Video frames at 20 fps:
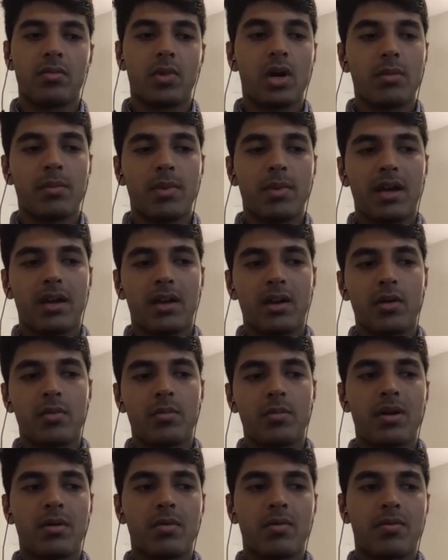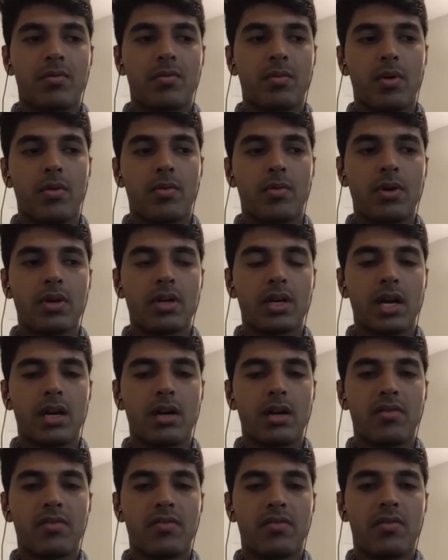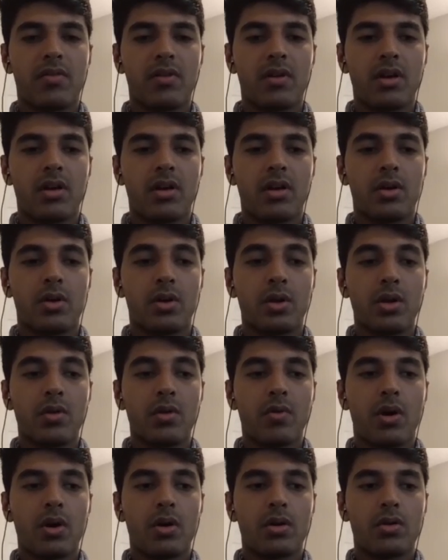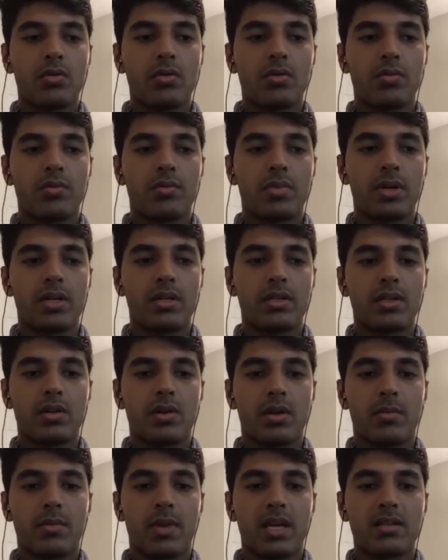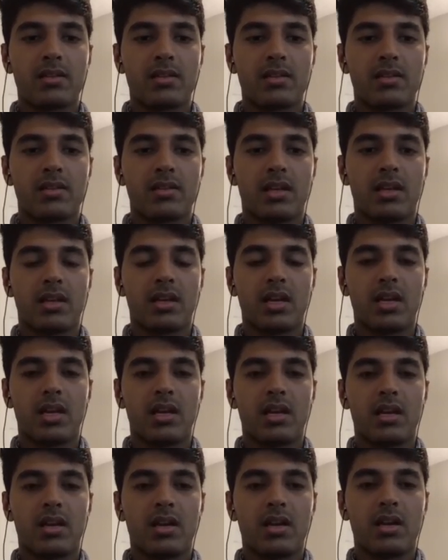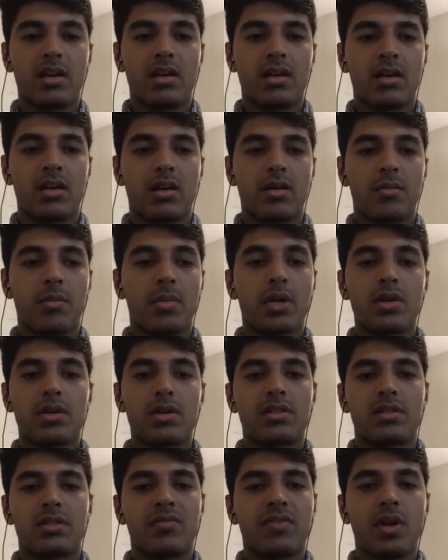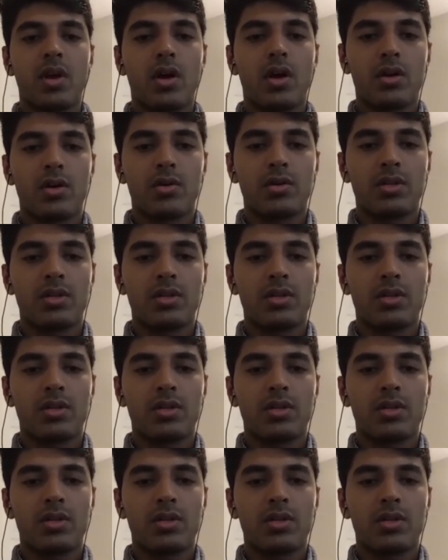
not background, but what kind of, do you want to pursue your master's degree? Because we